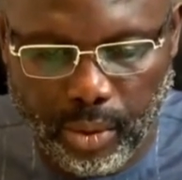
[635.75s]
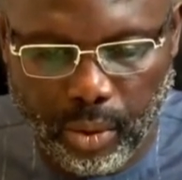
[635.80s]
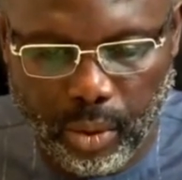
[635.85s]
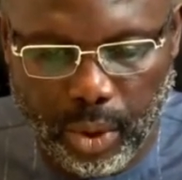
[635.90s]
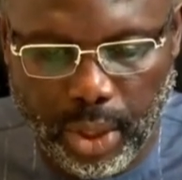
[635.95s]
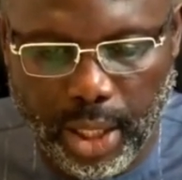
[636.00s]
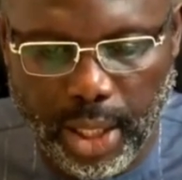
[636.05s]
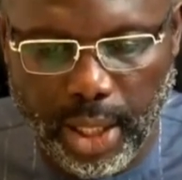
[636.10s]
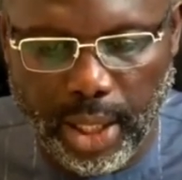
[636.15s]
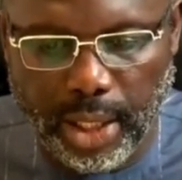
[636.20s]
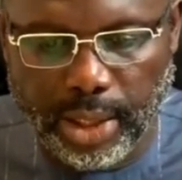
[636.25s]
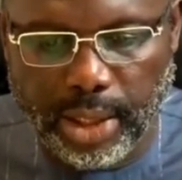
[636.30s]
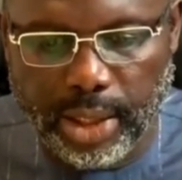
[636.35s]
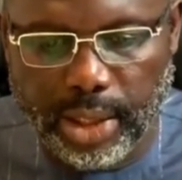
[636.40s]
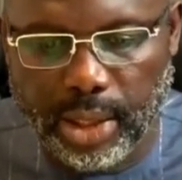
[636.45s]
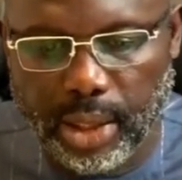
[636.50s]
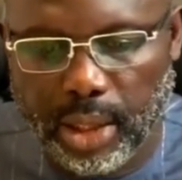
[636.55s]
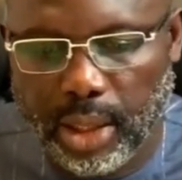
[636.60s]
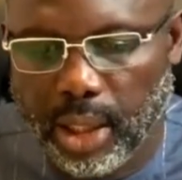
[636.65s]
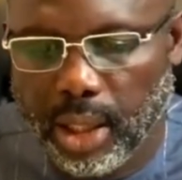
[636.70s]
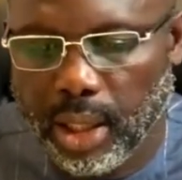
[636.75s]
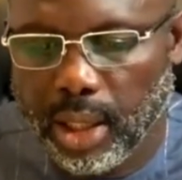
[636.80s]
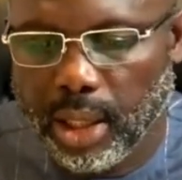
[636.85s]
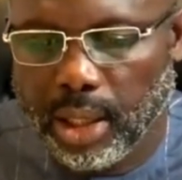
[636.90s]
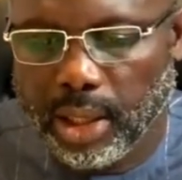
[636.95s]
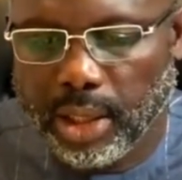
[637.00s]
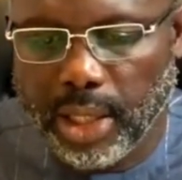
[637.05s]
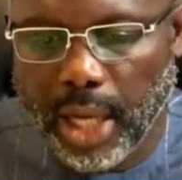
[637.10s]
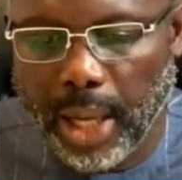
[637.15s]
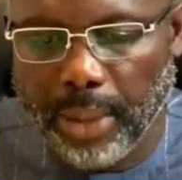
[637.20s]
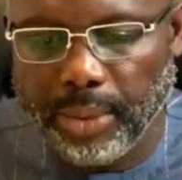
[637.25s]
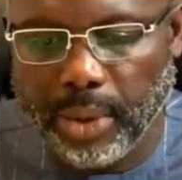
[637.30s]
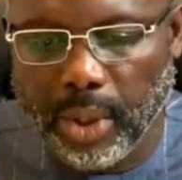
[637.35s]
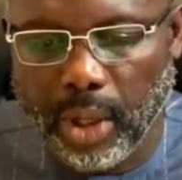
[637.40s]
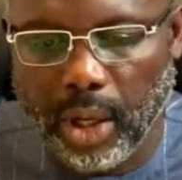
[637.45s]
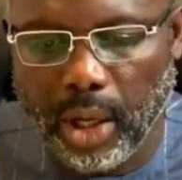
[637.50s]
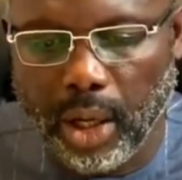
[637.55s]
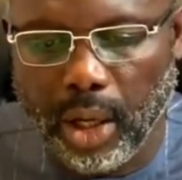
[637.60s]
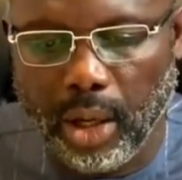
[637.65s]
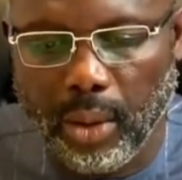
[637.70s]
when its chapter
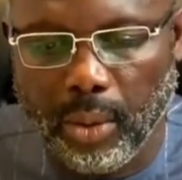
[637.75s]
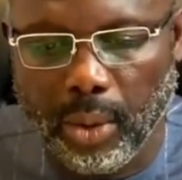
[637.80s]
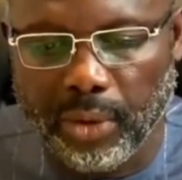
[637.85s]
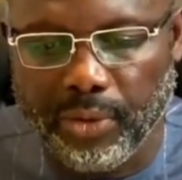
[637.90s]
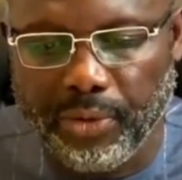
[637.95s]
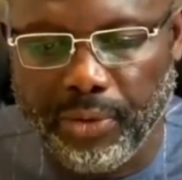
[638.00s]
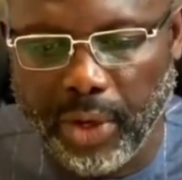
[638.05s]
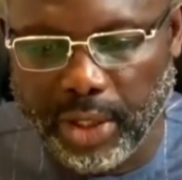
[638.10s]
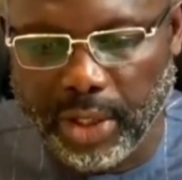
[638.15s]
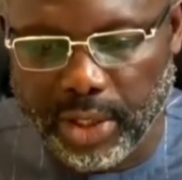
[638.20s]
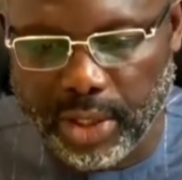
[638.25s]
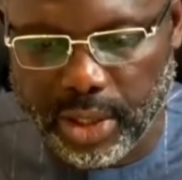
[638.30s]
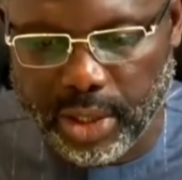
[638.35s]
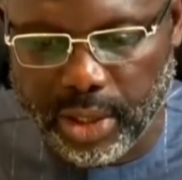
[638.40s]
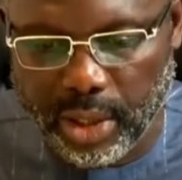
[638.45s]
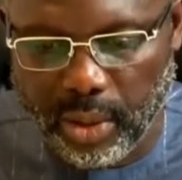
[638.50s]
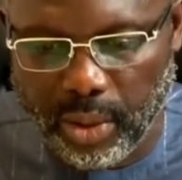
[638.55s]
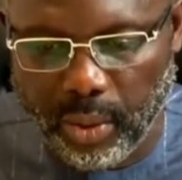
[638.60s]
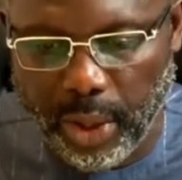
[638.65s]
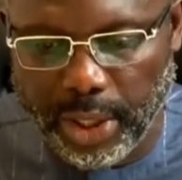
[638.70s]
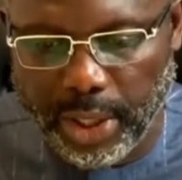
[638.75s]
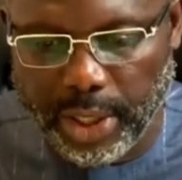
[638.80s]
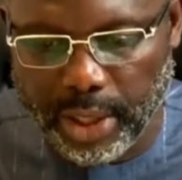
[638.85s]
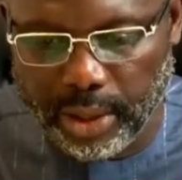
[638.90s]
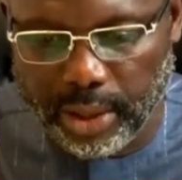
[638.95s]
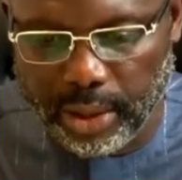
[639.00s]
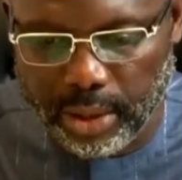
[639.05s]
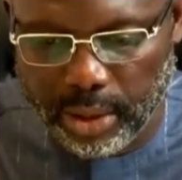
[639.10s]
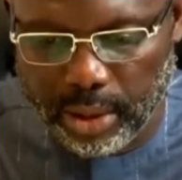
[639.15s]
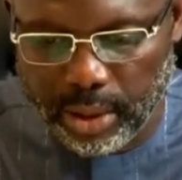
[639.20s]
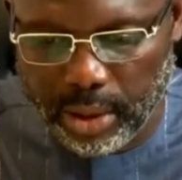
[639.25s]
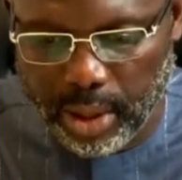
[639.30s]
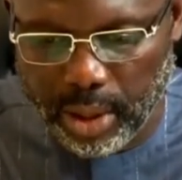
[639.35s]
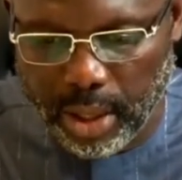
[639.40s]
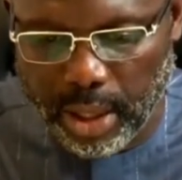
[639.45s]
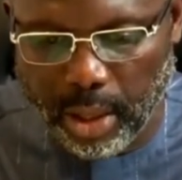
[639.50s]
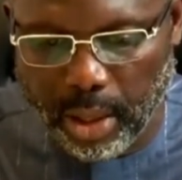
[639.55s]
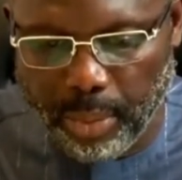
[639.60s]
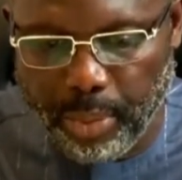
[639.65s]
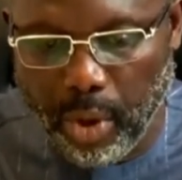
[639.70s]
was first written
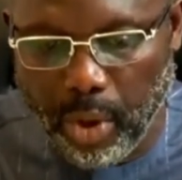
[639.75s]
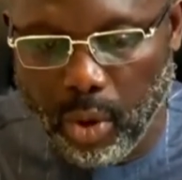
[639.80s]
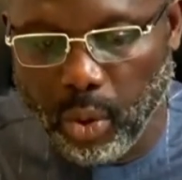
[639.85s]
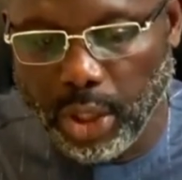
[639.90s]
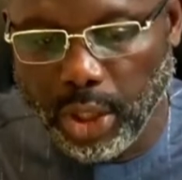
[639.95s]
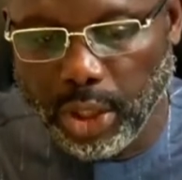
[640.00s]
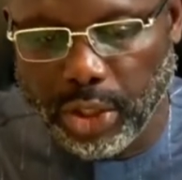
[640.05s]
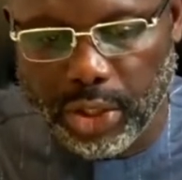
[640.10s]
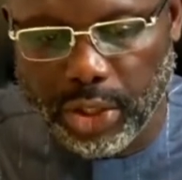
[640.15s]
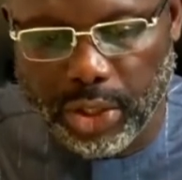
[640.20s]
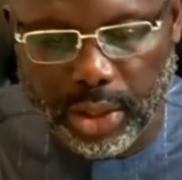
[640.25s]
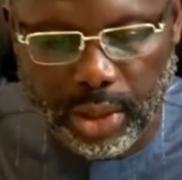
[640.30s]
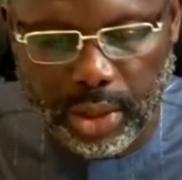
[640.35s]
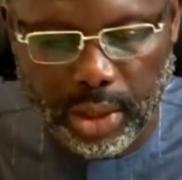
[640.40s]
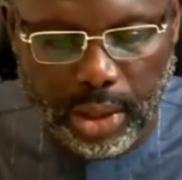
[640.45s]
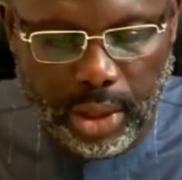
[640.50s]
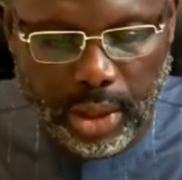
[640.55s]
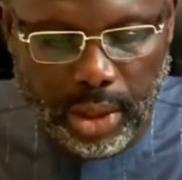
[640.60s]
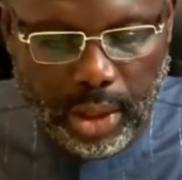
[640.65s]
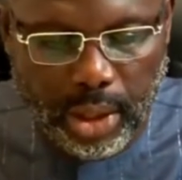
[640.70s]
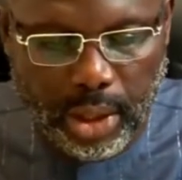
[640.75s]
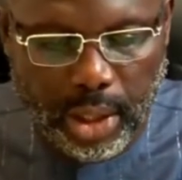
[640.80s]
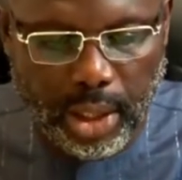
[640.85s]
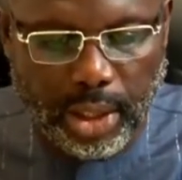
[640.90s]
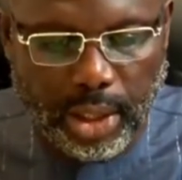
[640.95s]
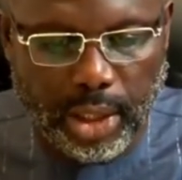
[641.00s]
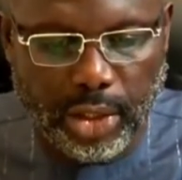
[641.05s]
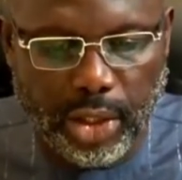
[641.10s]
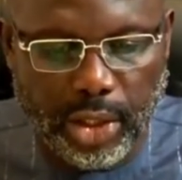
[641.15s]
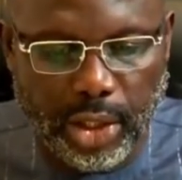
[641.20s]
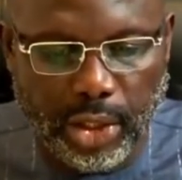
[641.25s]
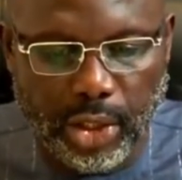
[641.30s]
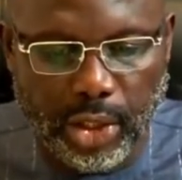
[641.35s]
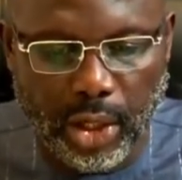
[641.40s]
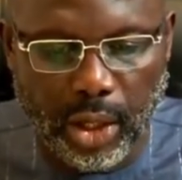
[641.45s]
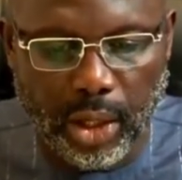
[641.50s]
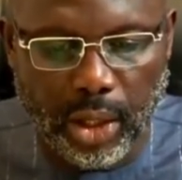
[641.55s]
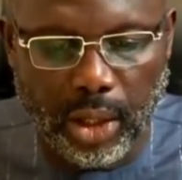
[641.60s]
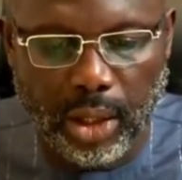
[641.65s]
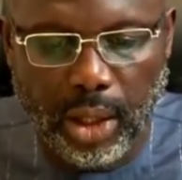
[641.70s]
and upon which its
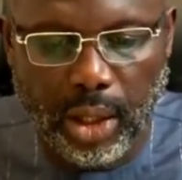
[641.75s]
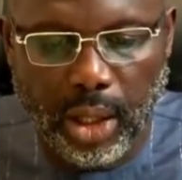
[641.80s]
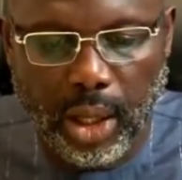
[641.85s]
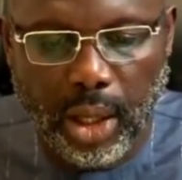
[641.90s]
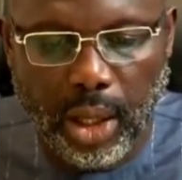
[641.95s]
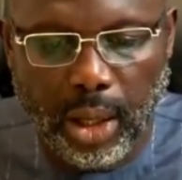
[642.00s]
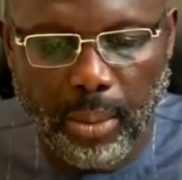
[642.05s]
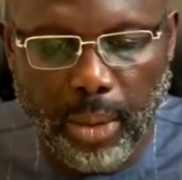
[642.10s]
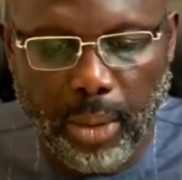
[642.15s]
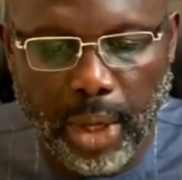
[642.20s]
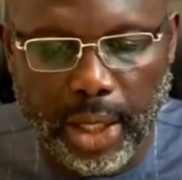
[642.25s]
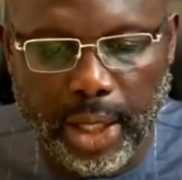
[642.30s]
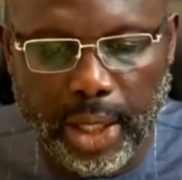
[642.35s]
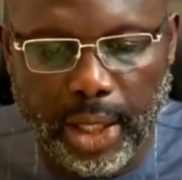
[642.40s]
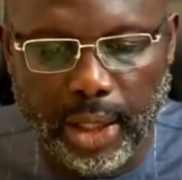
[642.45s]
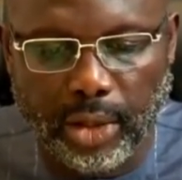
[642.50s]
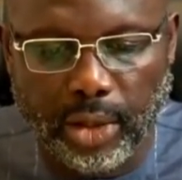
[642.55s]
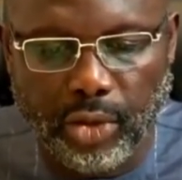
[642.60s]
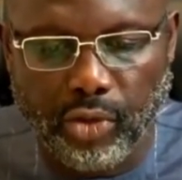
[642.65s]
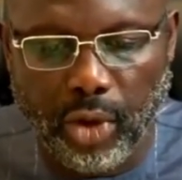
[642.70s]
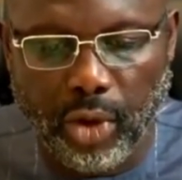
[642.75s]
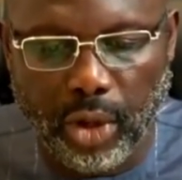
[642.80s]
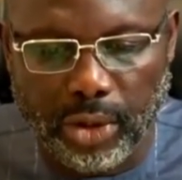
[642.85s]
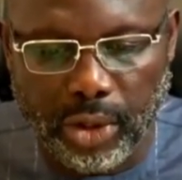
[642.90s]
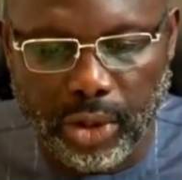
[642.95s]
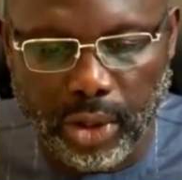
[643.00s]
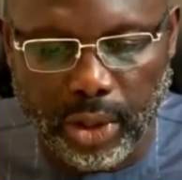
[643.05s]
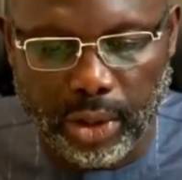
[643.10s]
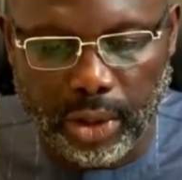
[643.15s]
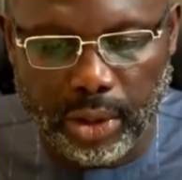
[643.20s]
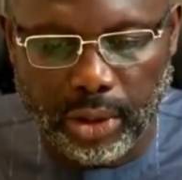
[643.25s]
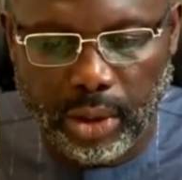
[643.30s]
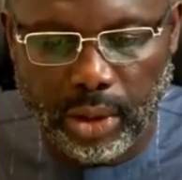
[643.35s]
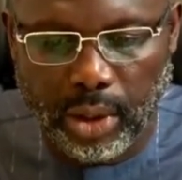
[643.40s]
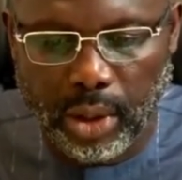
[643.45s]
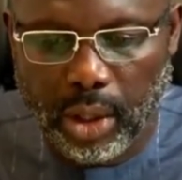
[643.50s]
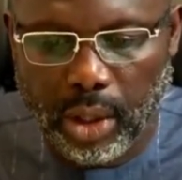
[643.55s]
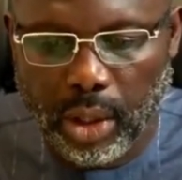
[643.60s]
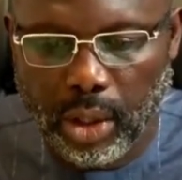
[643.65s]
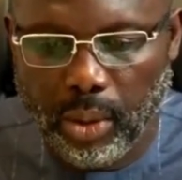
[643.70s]
decision-making structures
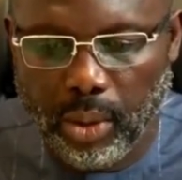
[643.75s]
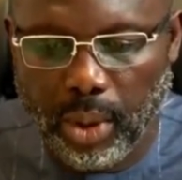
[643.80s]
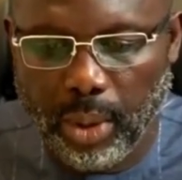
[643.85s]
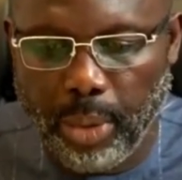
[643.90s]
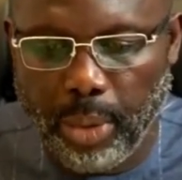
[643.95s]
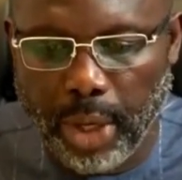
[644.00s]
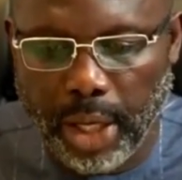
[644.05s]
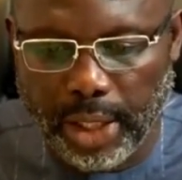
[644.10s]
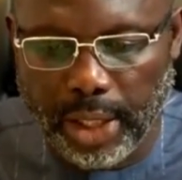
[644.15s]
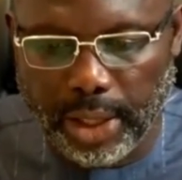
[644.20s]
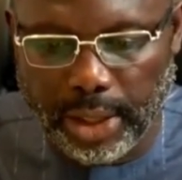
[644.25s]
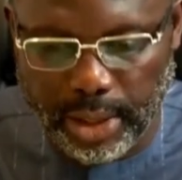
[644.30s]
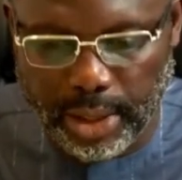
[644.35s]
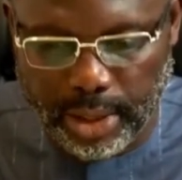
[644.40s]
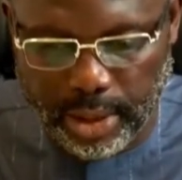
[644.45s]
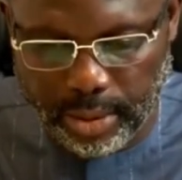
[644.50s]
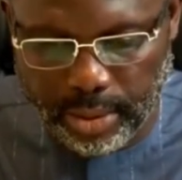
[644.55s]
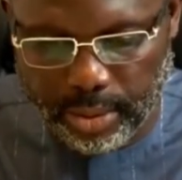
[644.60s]
were based